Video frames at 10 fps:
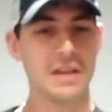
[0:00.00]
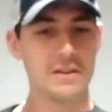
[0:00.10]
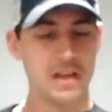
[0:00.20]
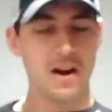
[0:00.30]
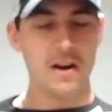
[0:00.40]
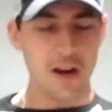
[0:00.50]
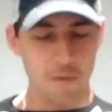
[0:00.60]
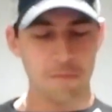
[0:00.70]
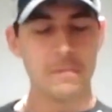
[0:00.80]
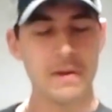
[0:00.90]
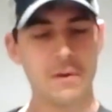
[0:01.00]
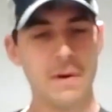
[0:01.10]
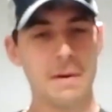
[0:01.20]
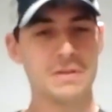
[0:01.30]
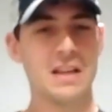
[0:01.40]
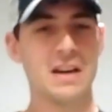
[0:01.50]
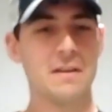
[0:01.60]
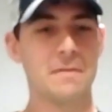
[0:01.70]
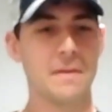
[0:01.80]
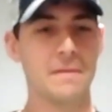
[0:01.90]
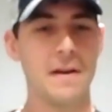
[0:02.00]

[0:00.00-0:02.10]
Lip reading: stuttering and hopefully being a representative of